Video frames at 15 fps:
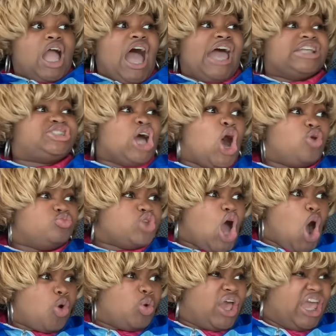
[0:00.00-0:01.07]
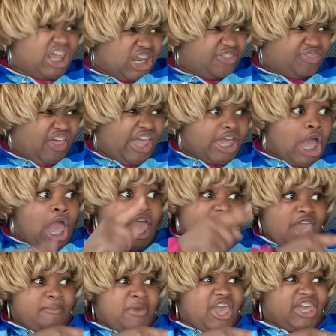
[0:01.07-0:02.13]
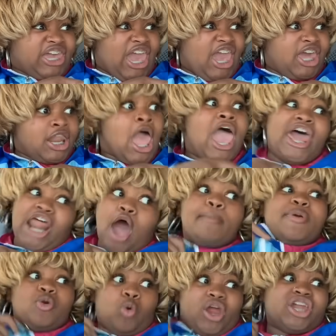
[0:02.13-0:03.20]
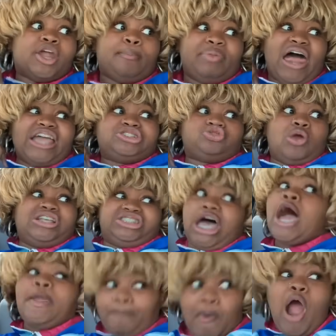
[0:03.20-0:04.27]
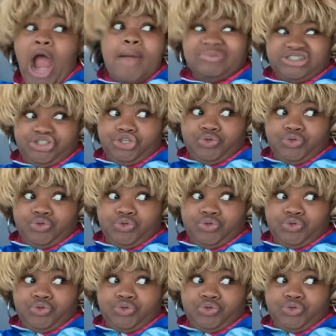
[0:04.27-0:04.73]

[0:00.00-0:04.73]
I don't know anything. Hit me again and I'll be wearing a black dress. I promise you.